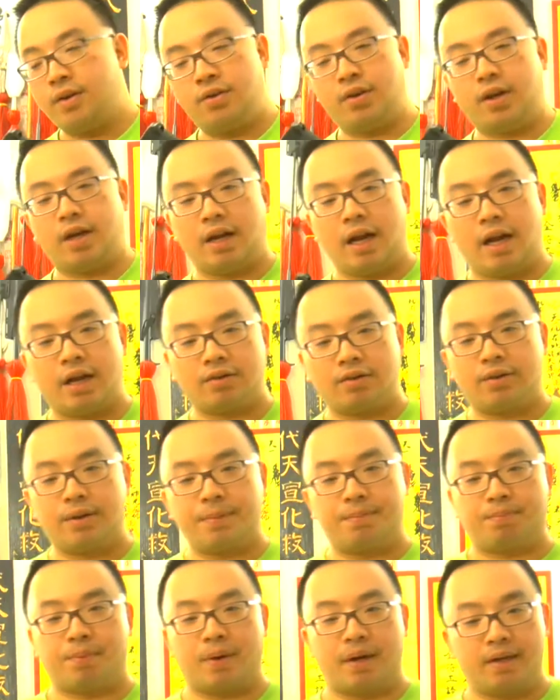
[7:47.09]
You can actually
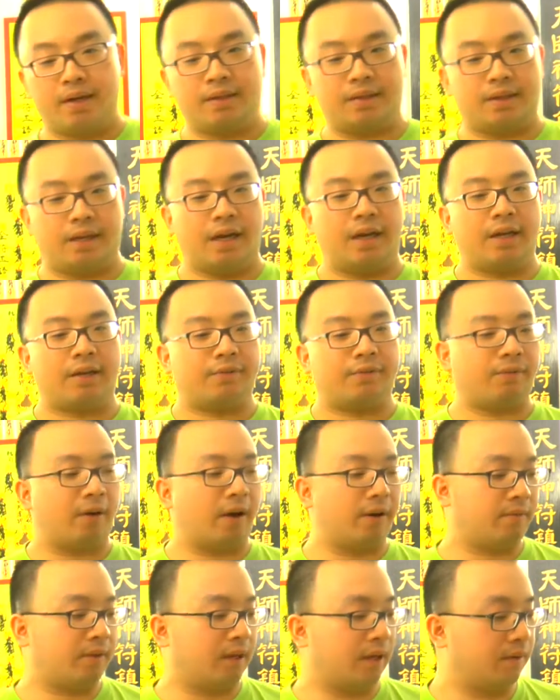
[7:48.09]
bring the
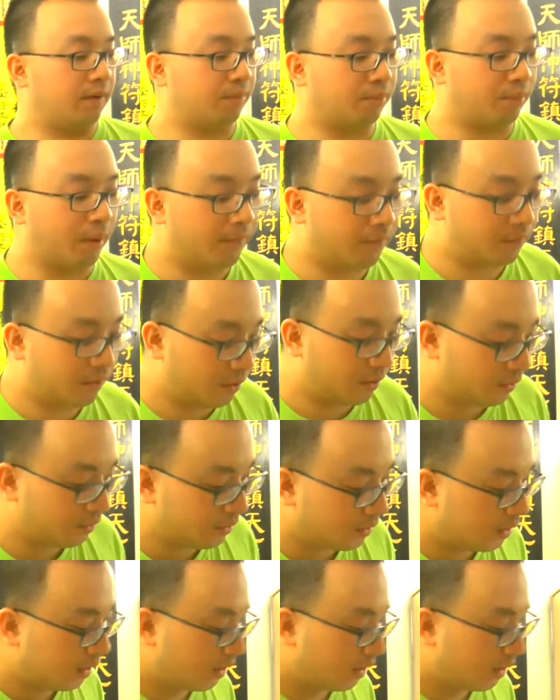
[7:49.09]
S510 with you